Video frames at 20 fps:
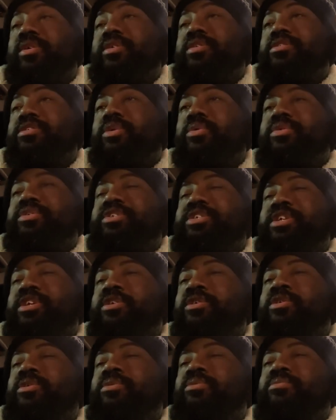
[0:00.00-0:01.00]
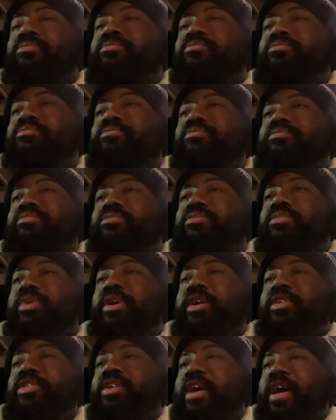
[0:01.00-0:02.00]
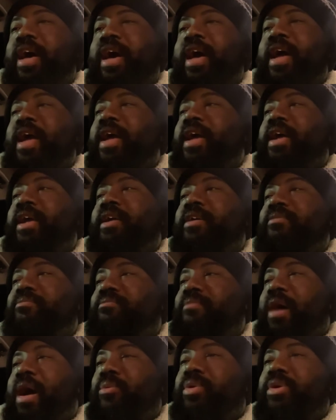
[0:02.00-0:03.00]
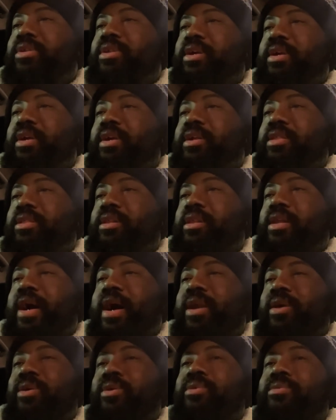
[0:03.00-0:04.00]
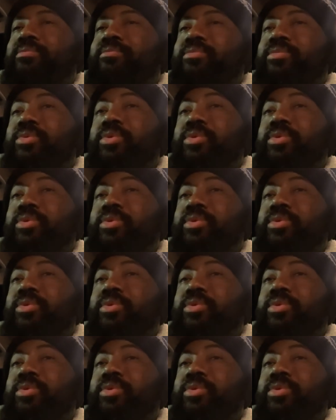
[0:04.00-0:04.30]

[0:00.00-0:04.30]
So until either A, I win the hit the lotto,